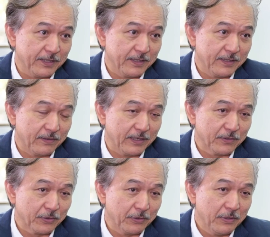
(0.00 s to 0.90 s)
it.
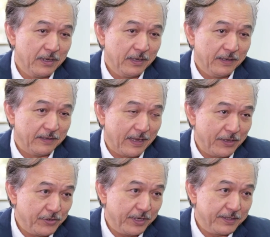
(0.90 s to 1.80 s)
Right? So the
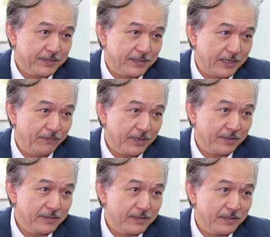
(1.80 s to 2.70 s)
handshake is
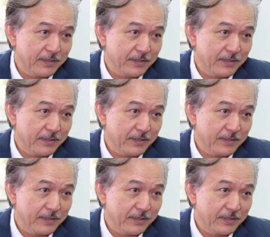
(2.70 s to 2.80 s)
significant